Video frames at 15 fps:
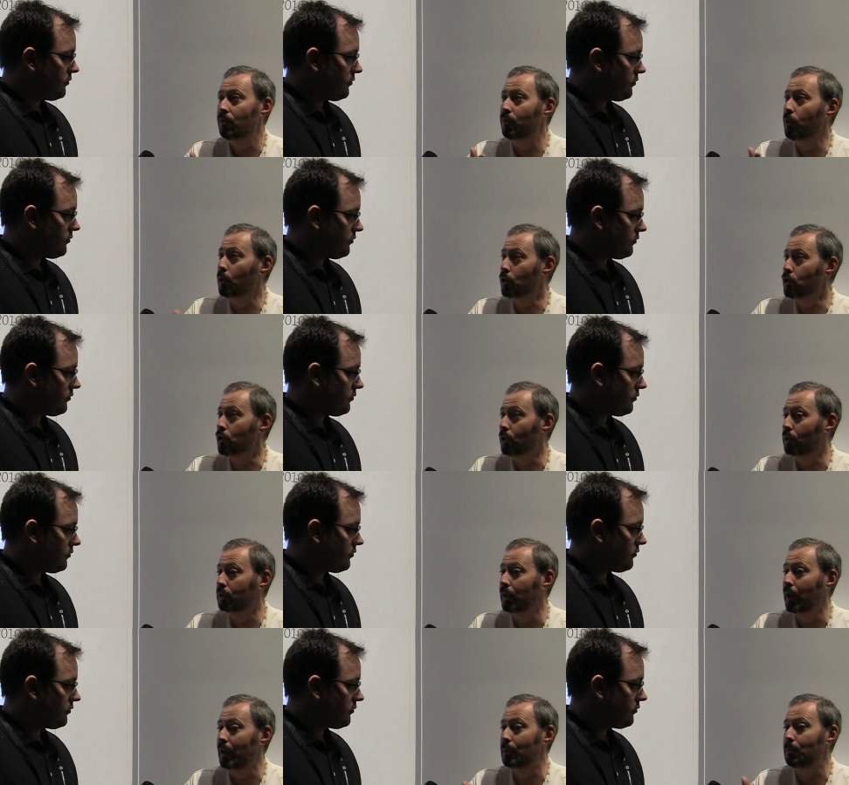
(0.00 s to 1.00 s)

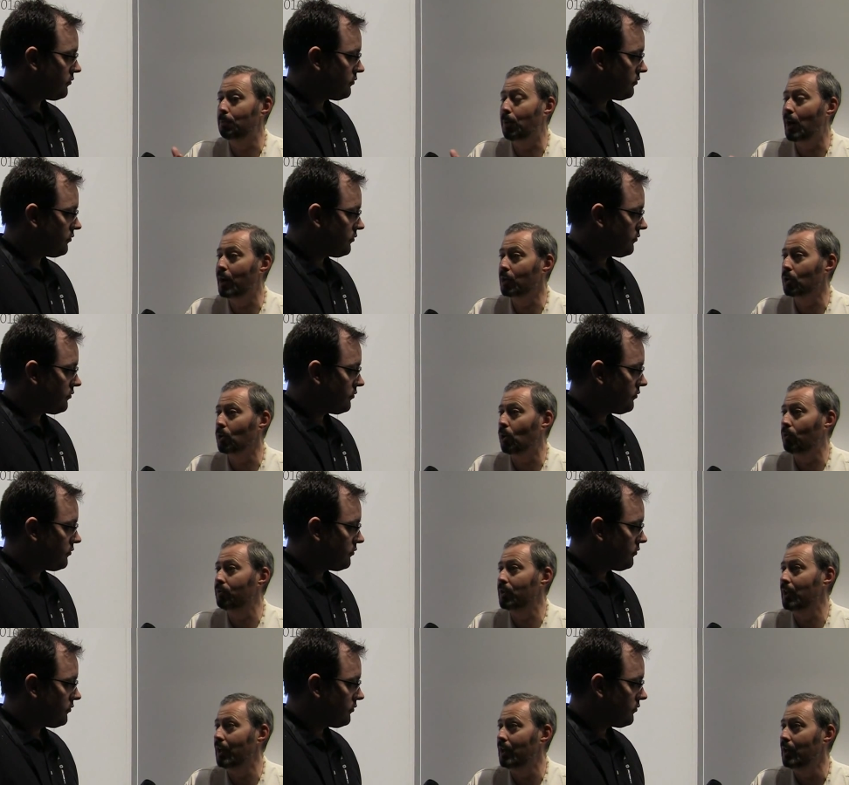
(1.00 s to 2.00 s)
Speaker 1: virtual and part
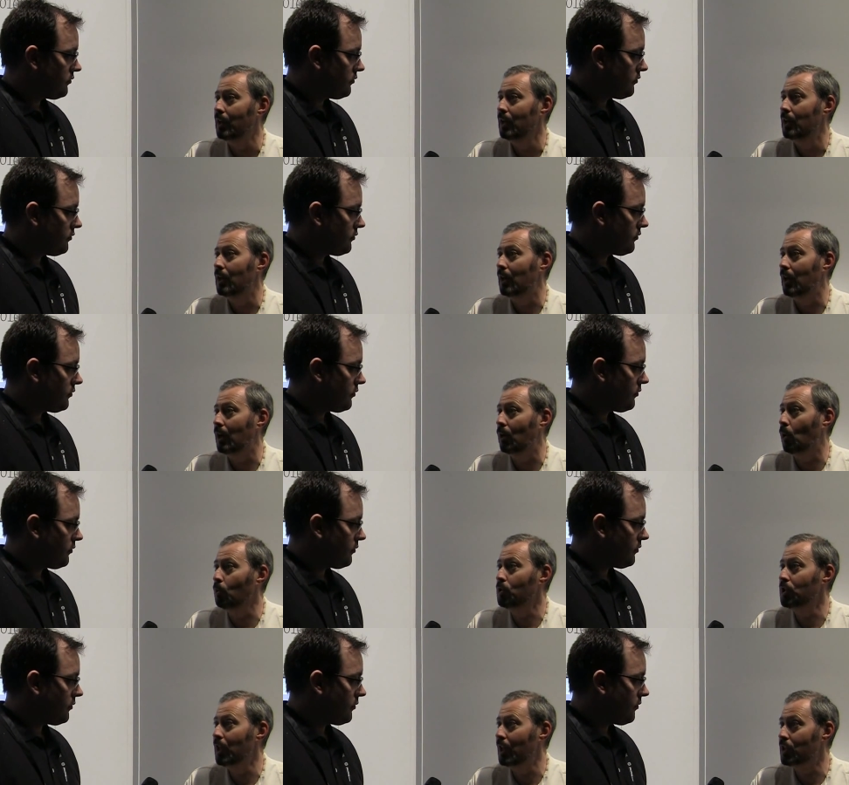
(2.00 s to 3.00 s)
of the uh,
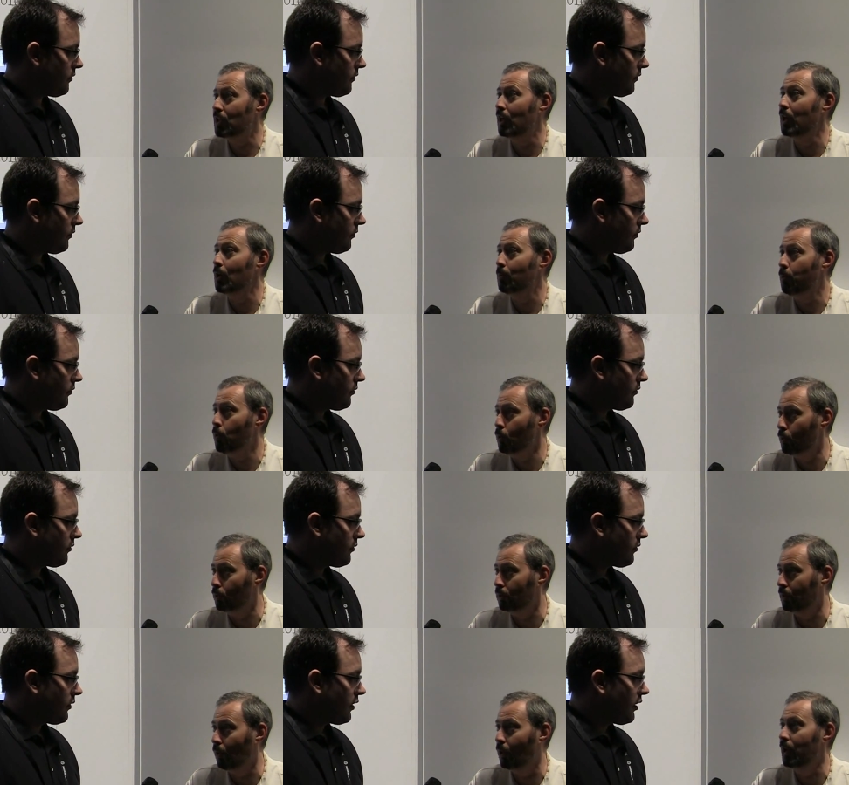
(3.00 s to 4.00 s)
OCS Lync
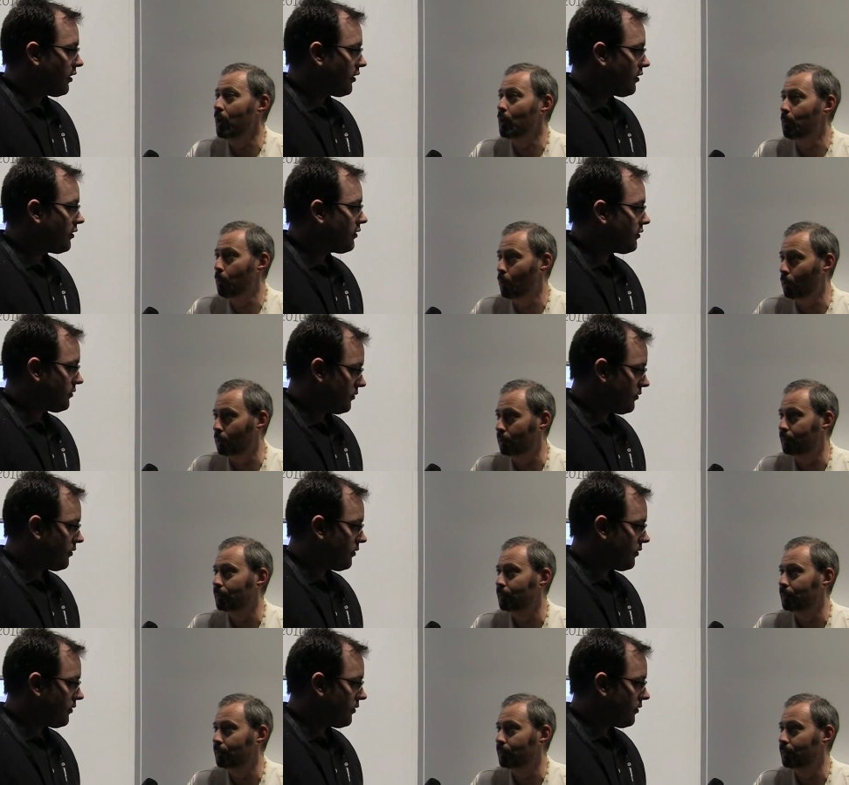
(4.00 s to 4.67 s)
pool or Lync pool.